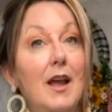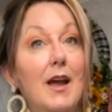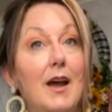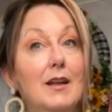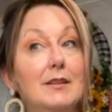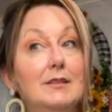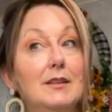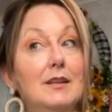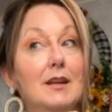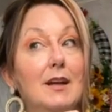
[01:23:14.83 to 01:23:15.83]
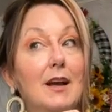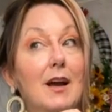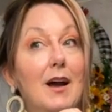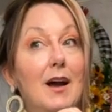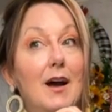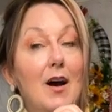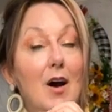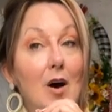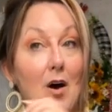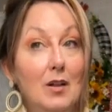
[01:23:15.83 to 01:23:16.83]
And
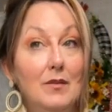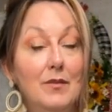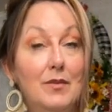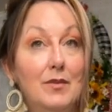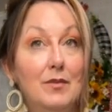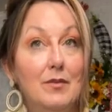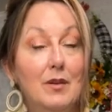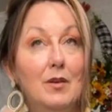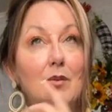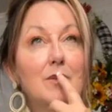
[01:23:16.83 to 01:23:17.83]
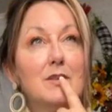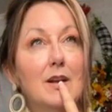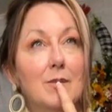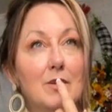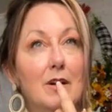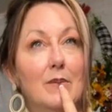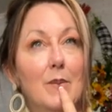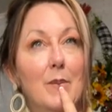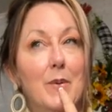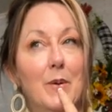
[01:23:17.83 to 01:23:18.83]
who was it? I'm trying to
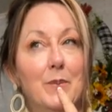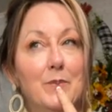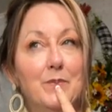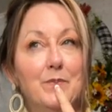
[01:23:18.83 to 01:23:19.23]
remember.